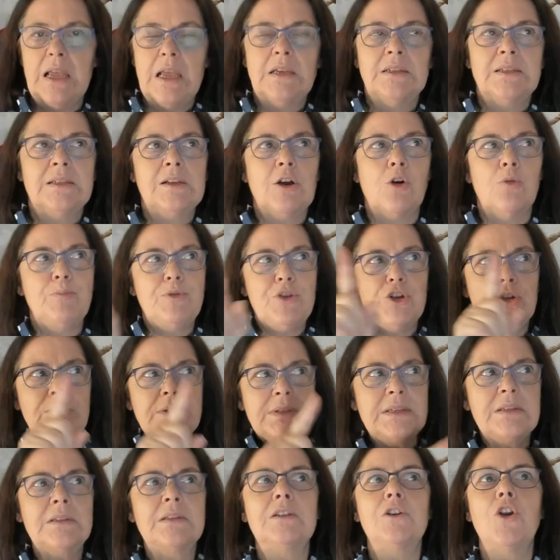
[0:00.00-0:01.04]
So
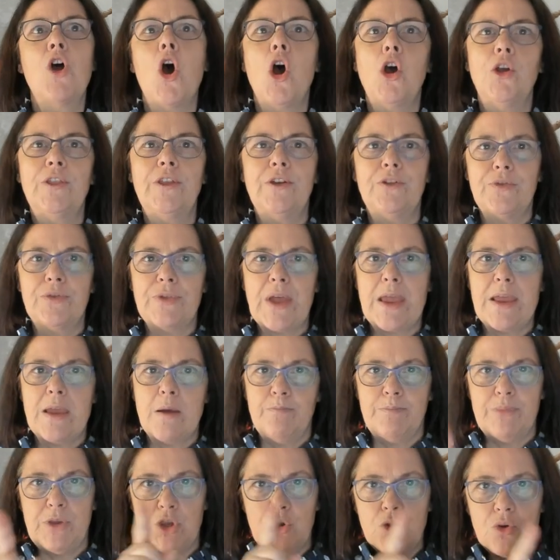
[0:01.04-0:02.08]
abusers know that they
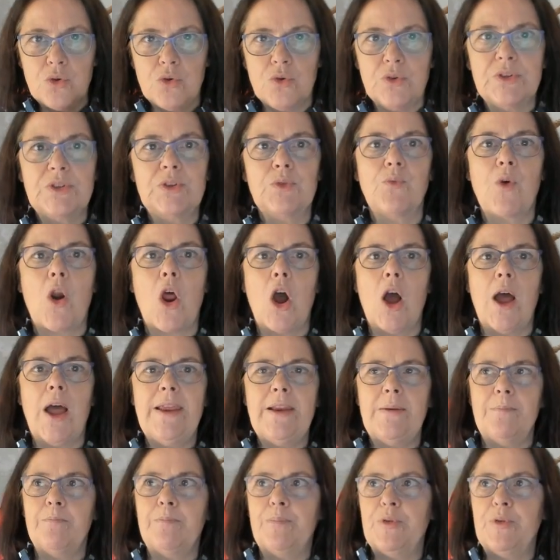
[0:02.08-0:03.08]
abuse, right?